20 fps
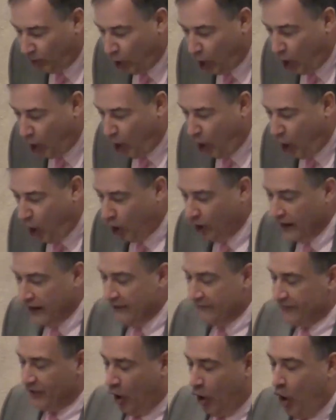Paul,
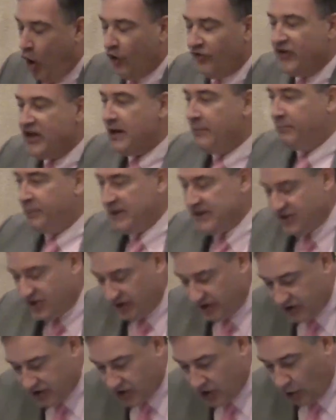all the
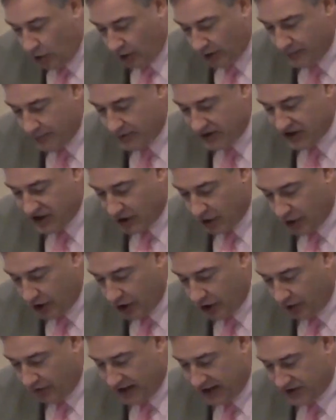epistolatory
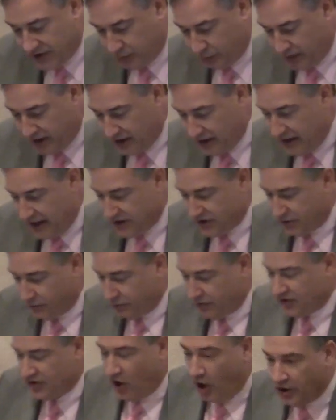material that's written as a
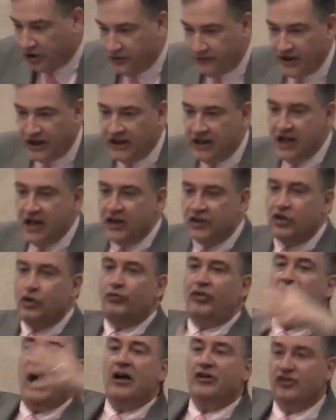result of it,
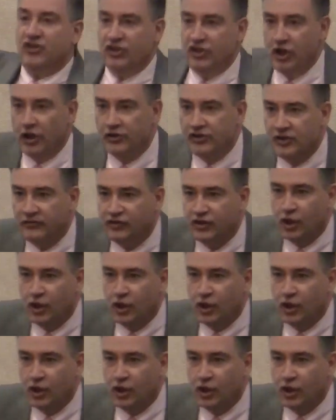2,000 years of